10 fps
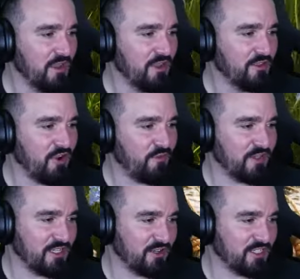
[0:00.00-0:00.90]
The
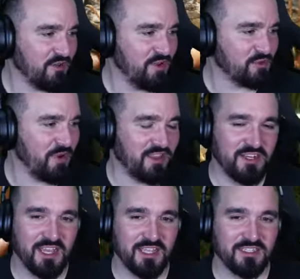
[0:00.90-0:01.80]
graphics look so much better than
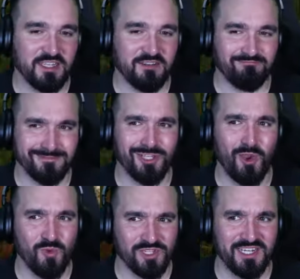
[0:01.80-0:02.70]
ASE.
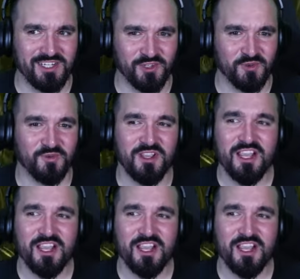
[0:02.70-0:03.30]
Totally do.